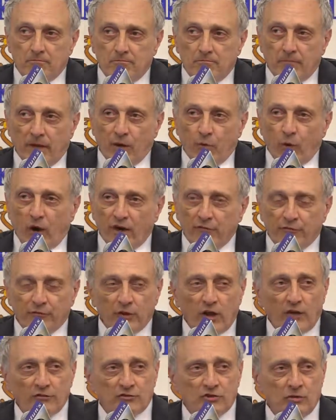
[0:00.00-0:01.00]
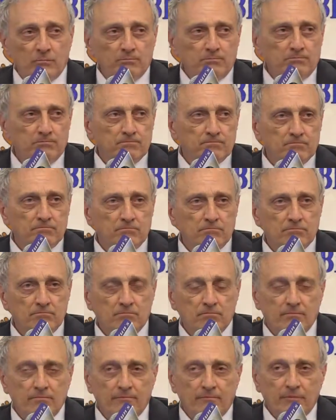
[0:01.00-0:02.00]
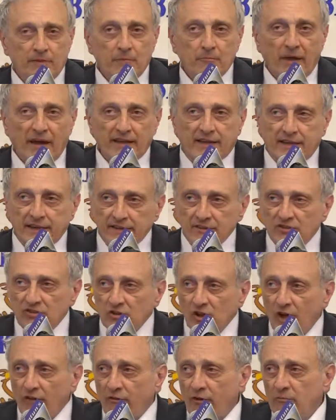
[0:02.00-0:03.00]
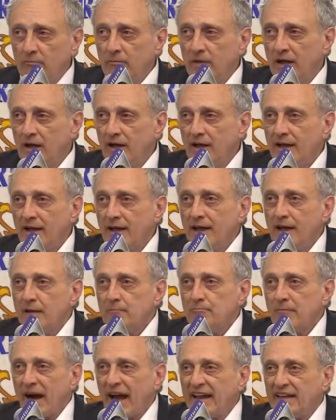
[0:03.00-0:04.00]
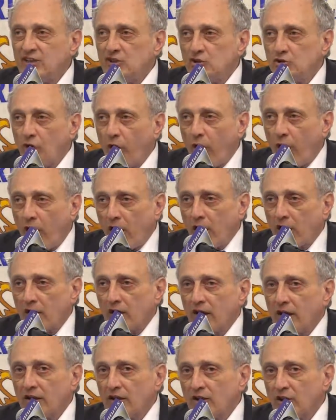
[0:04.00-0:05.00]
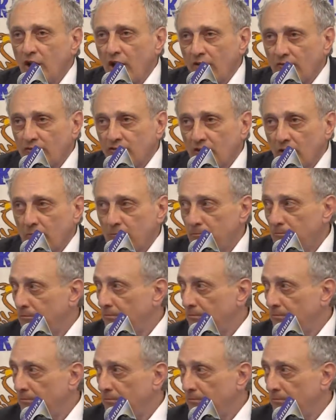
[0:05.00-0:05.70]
My wife loves him. My kids love him. My dog loves him.